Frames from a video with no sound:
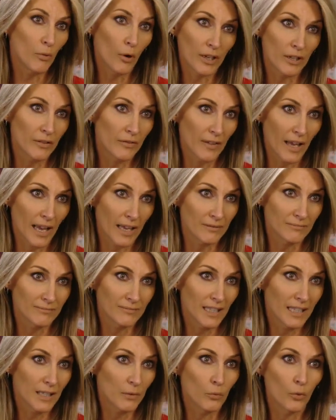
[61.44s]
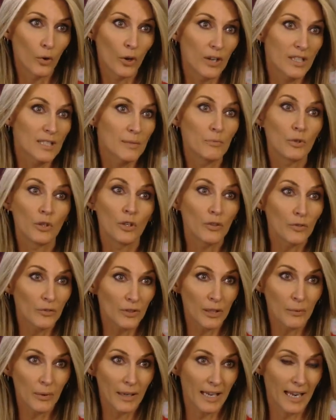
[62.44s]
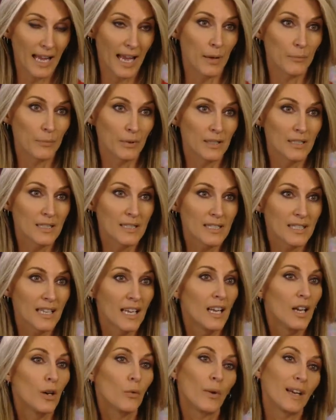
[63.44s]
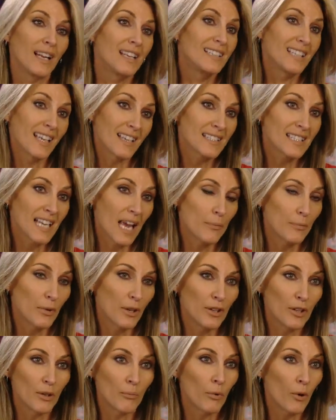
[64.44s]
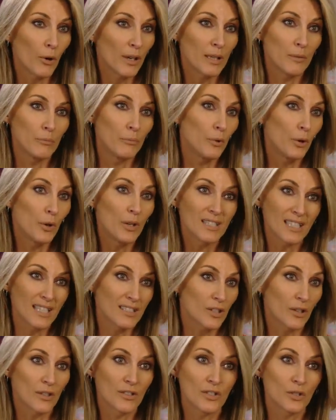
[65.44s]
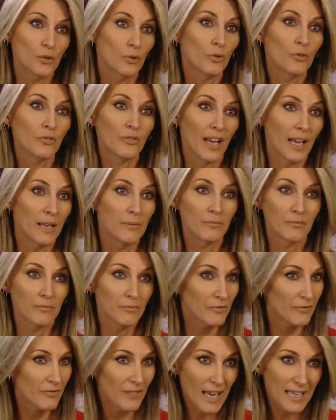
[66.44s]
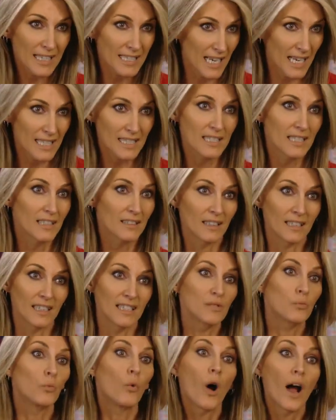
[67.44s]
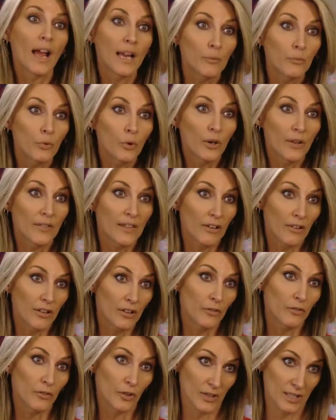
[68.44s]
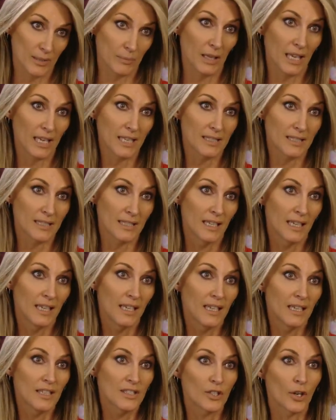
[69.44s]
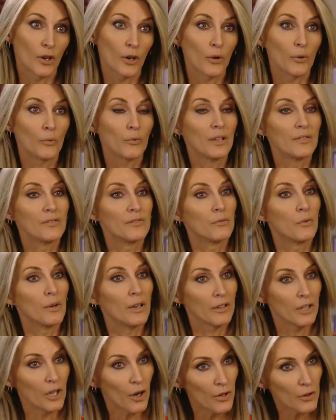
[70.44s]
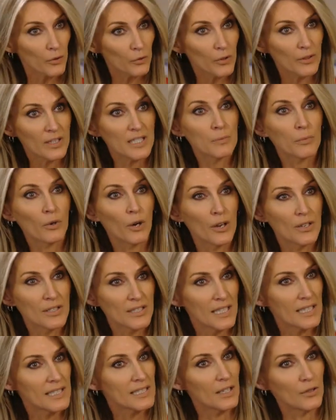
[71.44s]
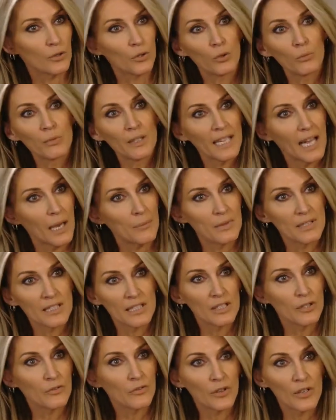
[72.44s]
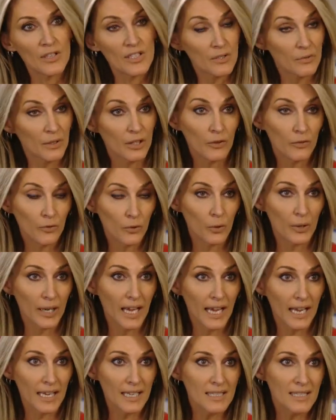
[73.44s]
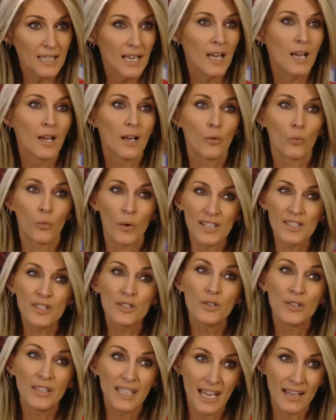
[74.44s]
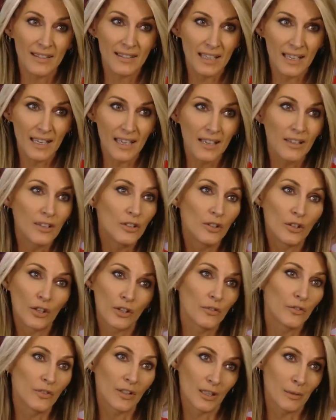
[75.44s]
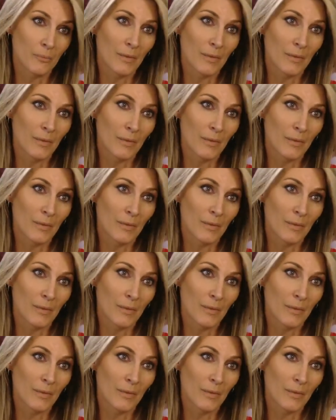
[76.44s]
body fat. It works beautifully when it happens. When it does happen, your body burns its own stored fat fantastically. It's why it put it there in the first place. So we're going through this process that normally happens in the first 3 or 4 days. Once you get there, you're going to feel